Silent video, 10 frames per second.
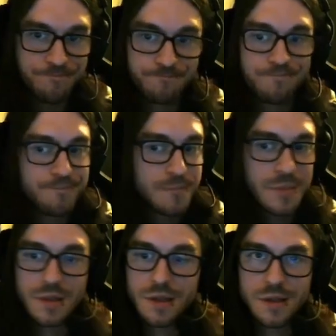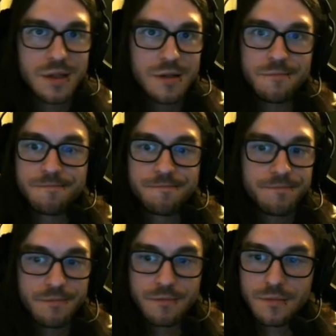
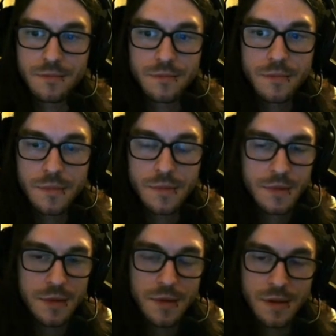Nothing is said.